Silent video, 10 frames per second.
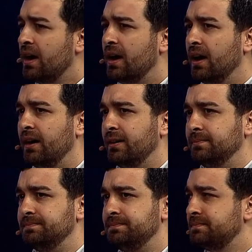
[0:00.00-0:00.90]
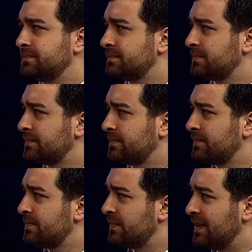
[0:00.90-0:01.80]
Um, well, they used to
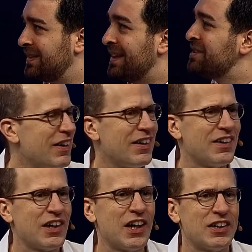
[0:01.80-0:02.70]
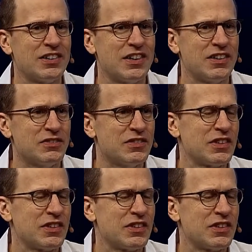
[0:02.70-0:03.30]
be. They used to be, and then yeah. they changed, right?